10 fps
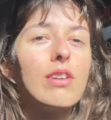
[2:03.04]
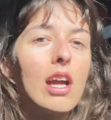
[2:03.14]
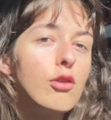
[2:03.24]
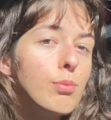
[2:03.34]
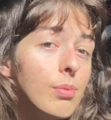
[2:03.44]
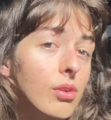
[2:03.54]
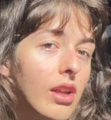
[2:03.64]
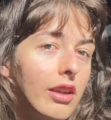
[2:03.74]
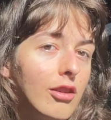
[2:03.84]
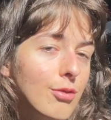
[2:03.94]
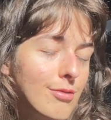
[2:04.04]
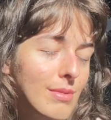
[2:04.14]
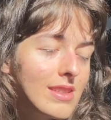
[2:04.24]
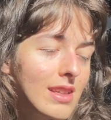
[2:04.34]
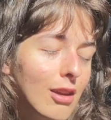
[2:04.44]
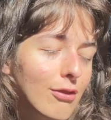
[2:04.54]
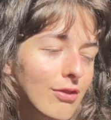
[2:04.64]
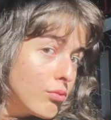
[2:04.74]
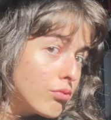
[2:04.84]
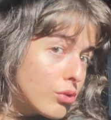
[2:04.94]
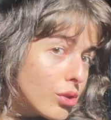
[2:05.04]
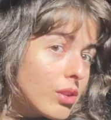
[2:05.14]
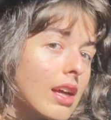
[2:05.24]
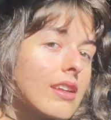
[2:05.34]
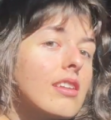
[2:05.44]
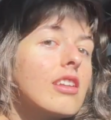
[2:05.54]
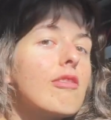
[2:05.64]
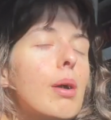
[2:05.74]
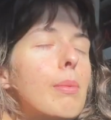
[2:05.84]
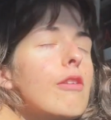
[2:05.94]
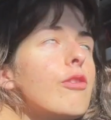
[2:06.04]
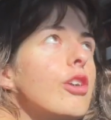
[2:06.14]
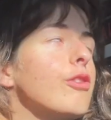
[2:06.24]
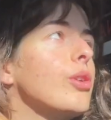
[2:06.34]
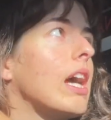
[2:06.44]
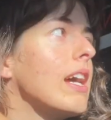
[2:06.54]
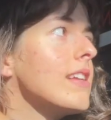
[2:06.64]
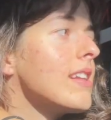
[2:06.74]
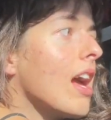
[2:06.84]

I have to be productive with myself. Truly, I didn't leave my bed for a few days.